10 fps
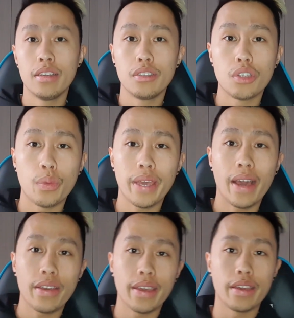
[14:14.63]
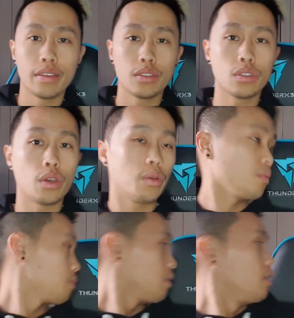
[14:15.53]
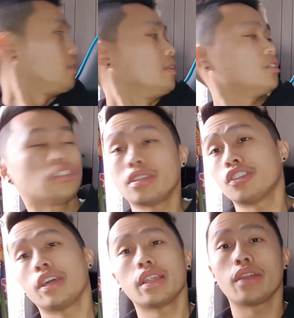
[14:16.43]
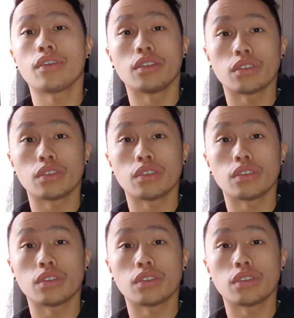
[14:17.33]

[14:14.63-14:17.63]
So we out here. So this is the chair that I've got.